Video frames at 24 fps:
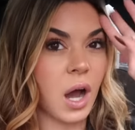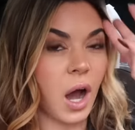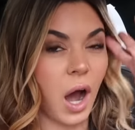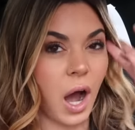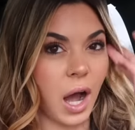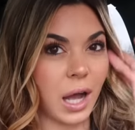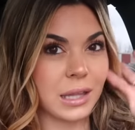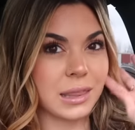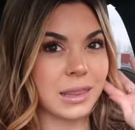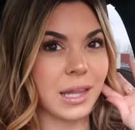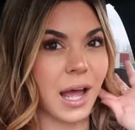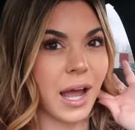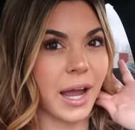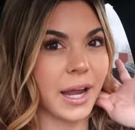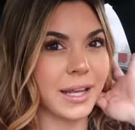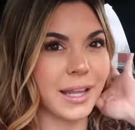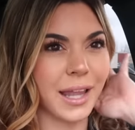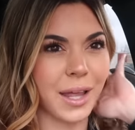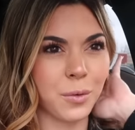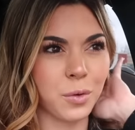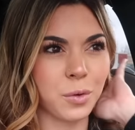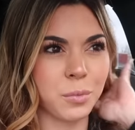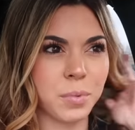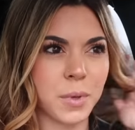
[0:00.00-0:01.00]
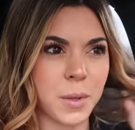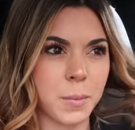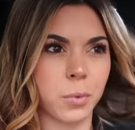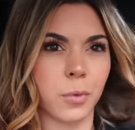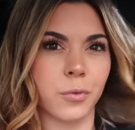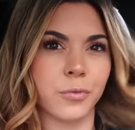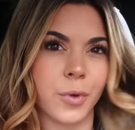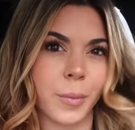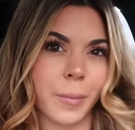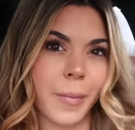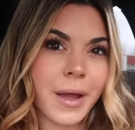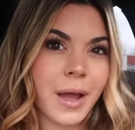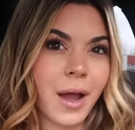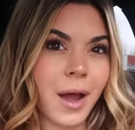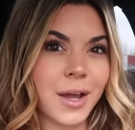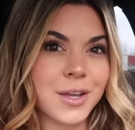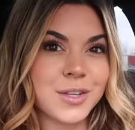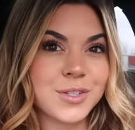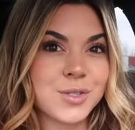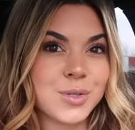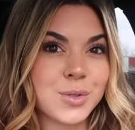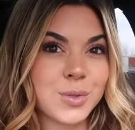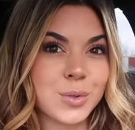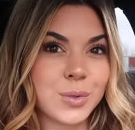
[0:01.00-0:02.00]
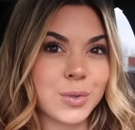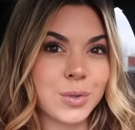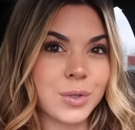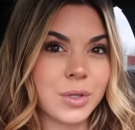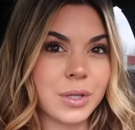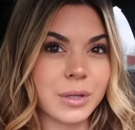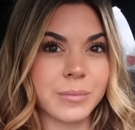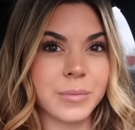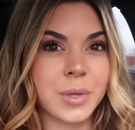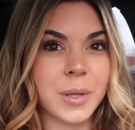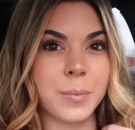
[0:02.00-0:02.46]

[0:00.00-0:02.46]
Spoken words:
online, like, with people from my high school and